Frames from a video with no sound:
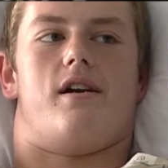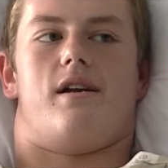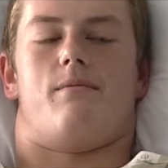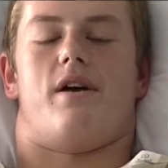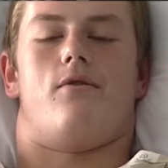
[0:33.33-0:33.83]

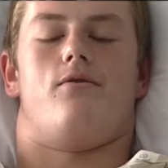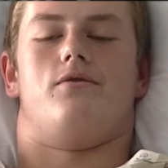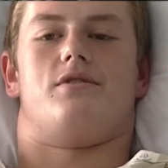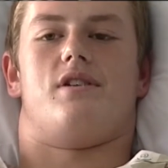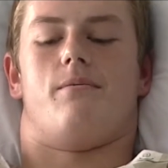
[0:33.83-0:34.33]
and my
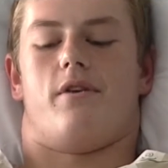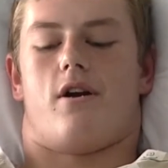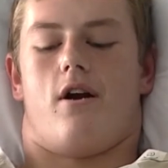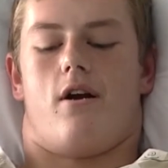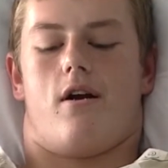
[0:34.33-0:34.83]
whole stomach
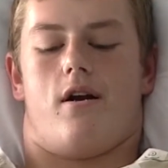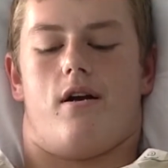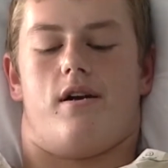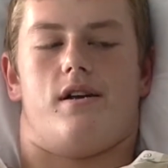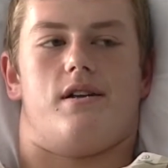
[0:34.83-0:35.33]
hurt
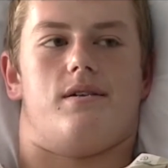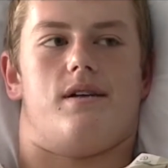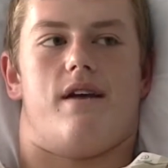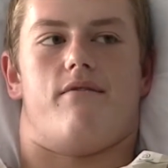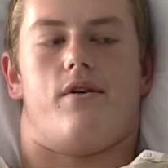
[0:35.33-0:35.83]

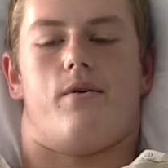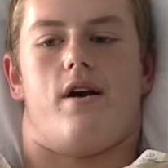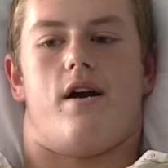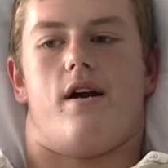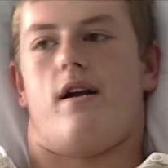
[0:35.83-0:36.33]
everywhere.